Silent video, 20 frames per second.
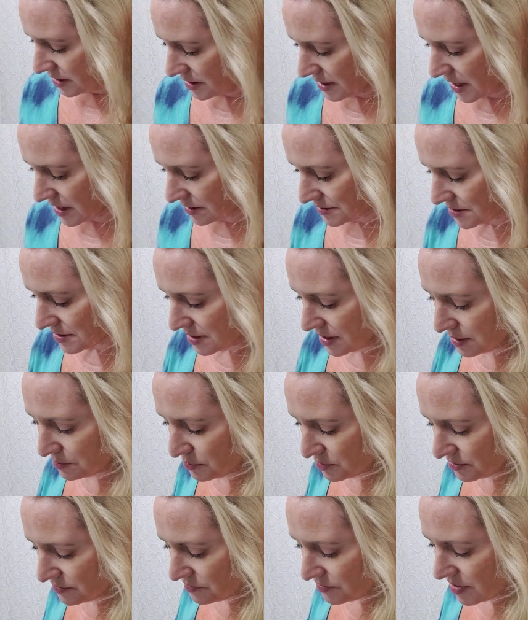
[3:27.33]
Next
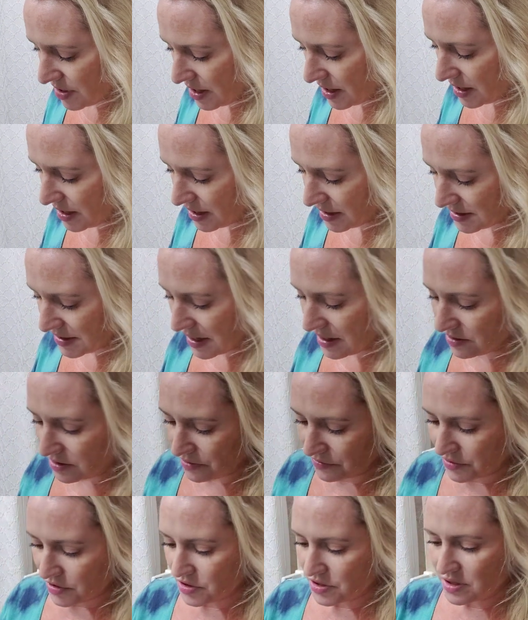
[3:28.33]
up, we've got, I don't
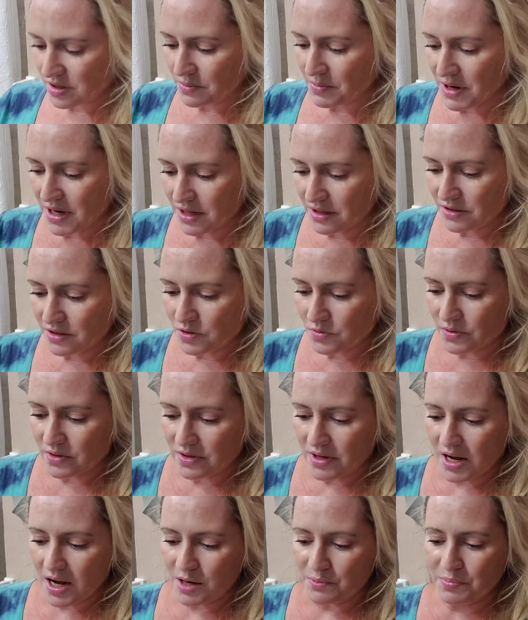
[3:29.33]
know if they're still making this
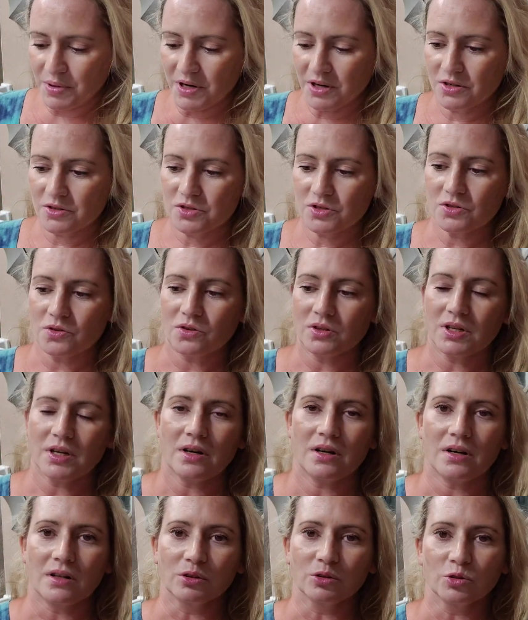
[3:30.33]
one or not,
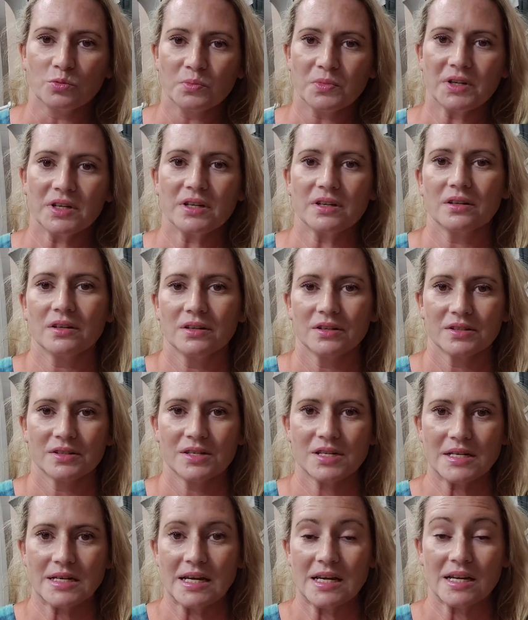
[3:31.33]
Parasola Illumi
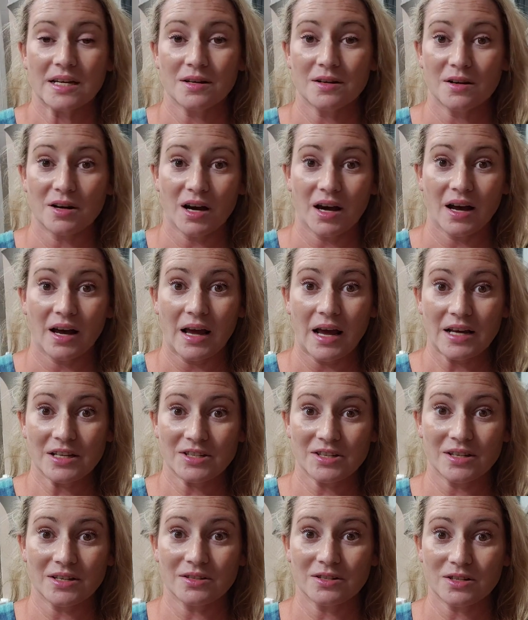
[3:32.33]
Skin
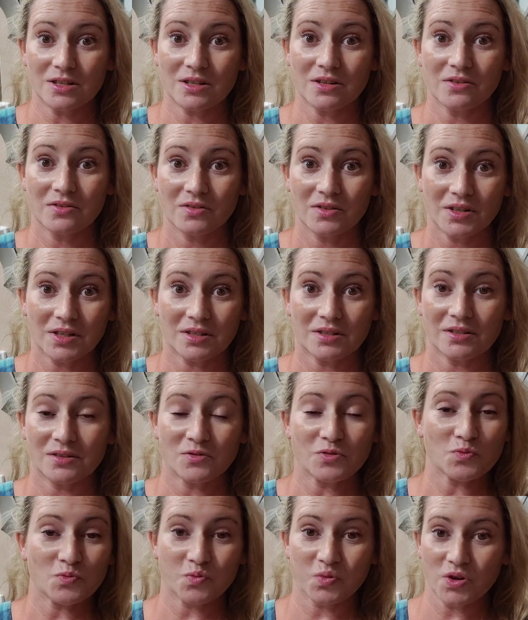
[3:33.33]
Essence.
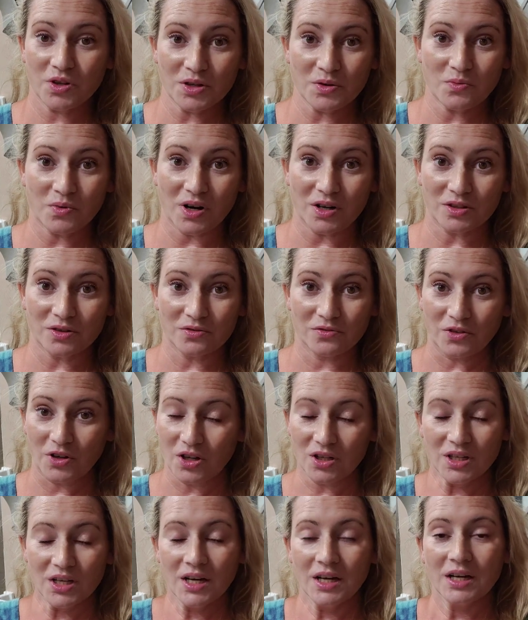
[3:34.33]
It's really
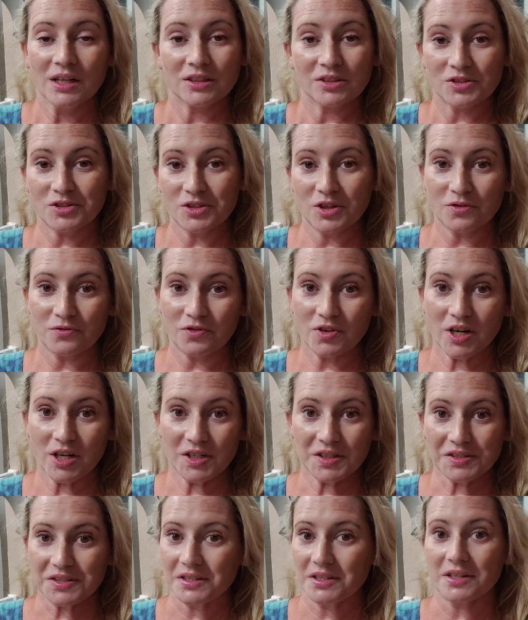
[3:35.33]
wonderful. There's no
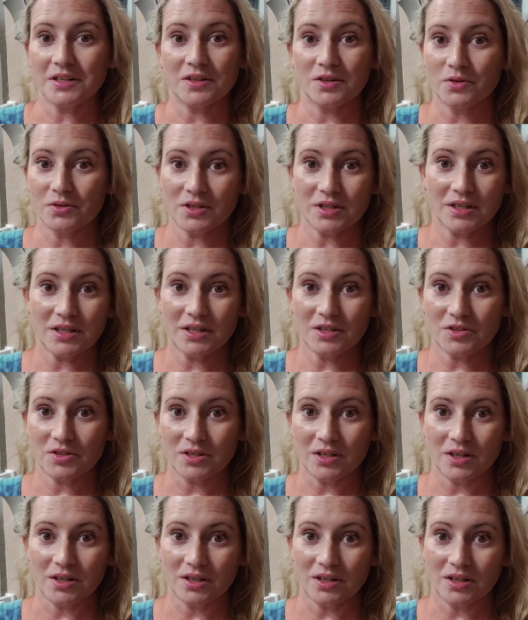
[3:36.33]
fragrance in it, no
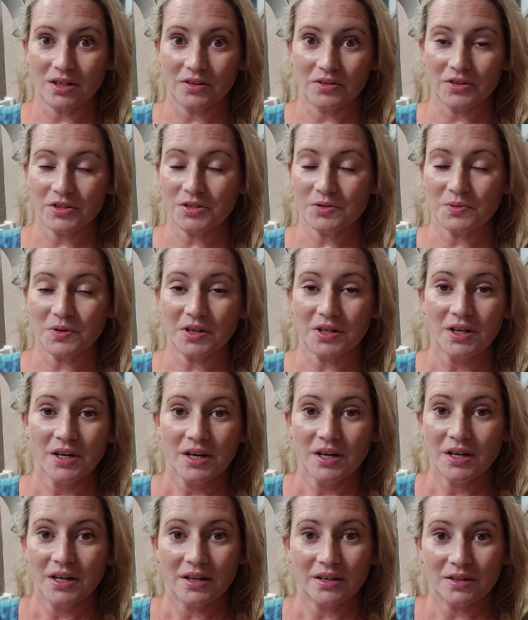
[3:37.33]
denatured alcohol in this one,
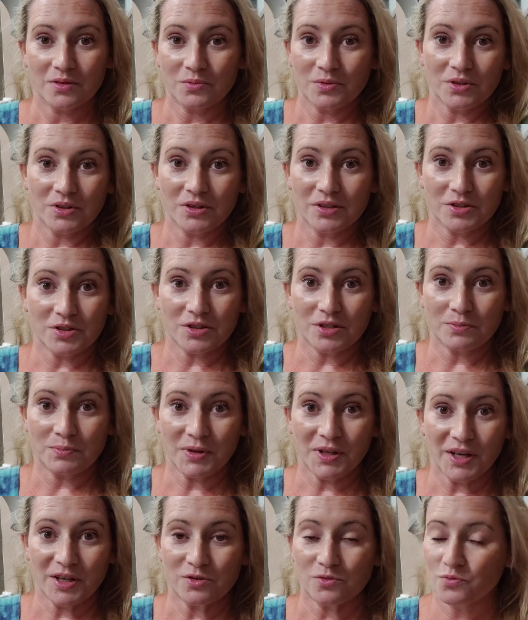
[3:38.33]
and it really just
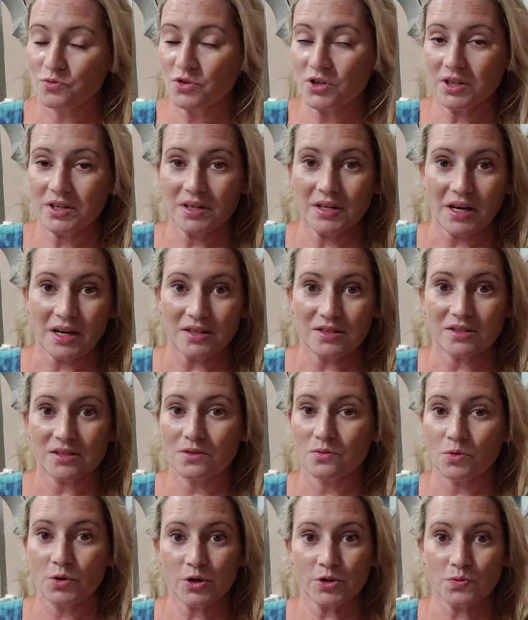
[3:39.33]
applies really
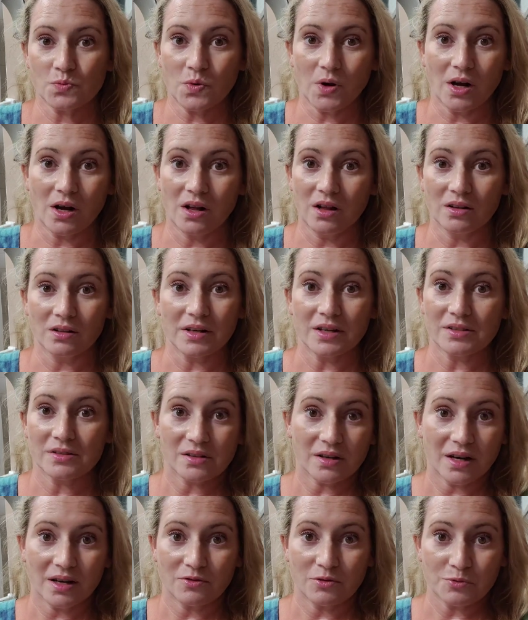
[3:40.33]
nicely, works well
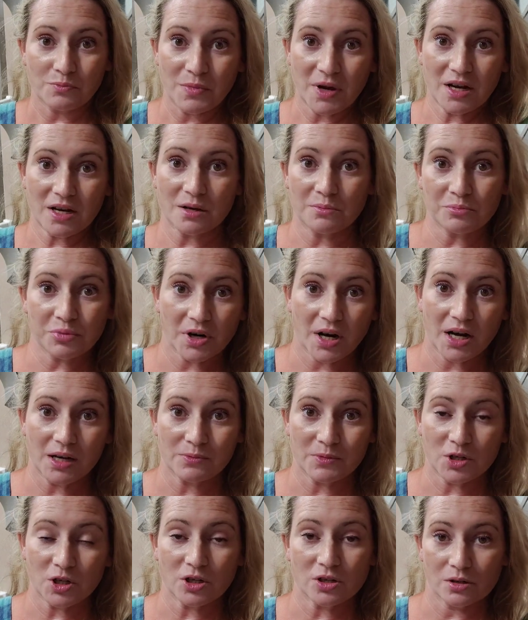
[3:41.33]
as kind of a makeup
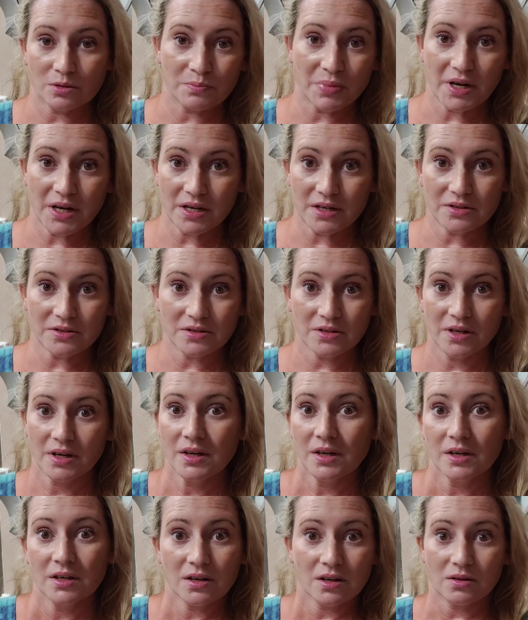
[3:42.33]
primer or base.
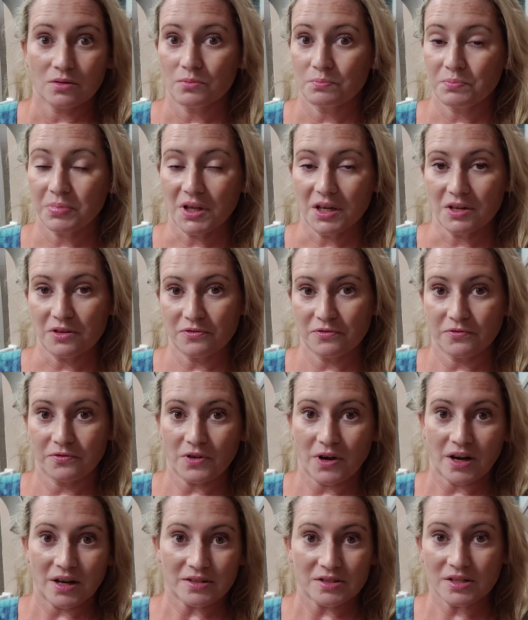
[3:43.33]
You can apply
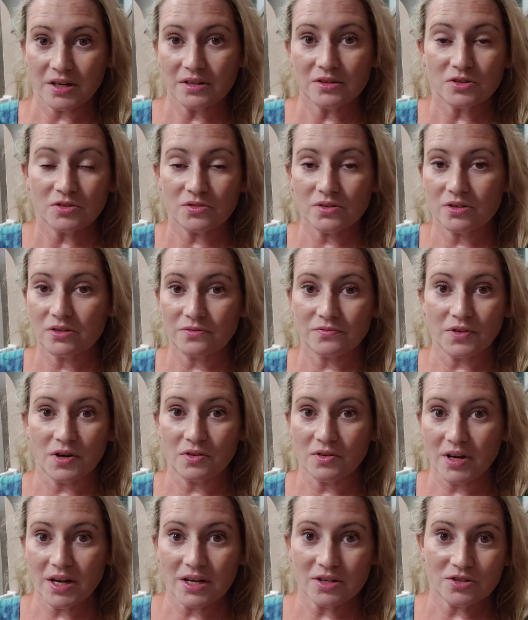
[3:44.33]
sunscreen or
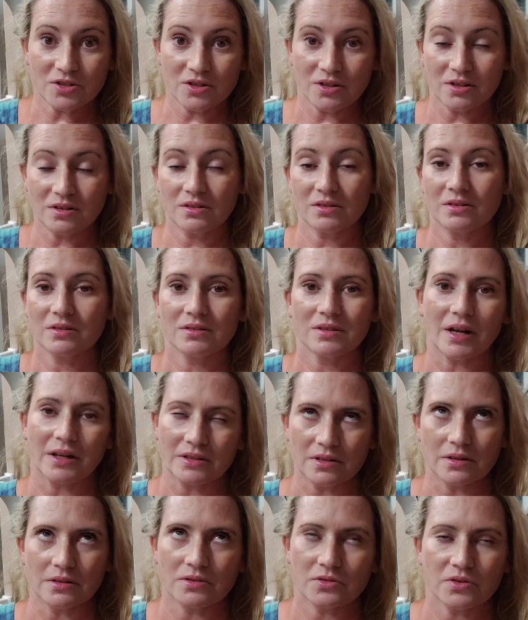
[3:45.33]
foundation,
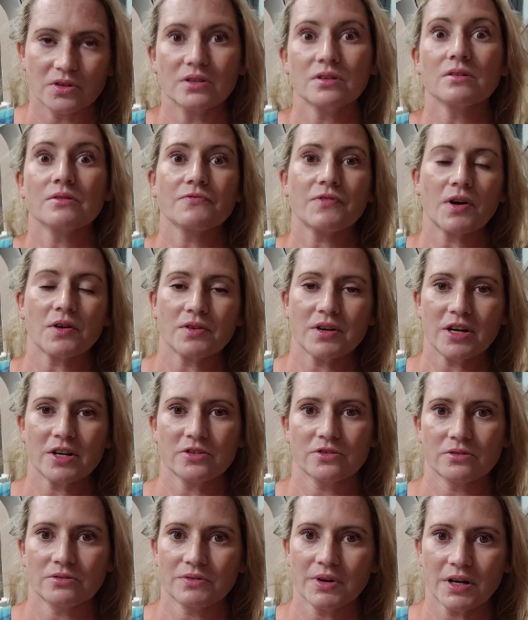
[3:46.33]
not sunscreen, your
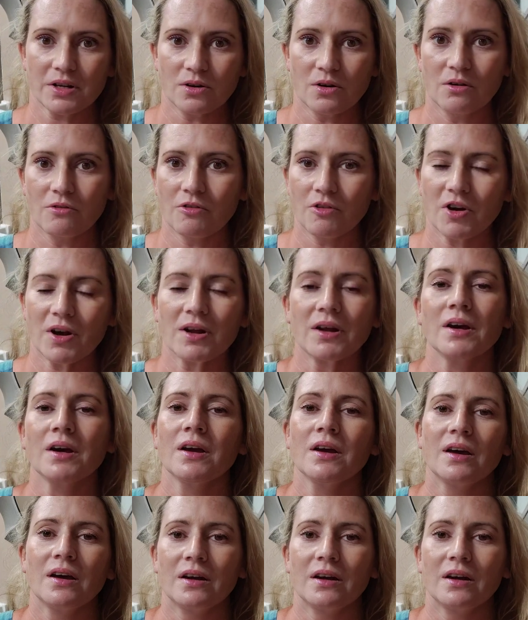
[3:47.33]
foundation right over it.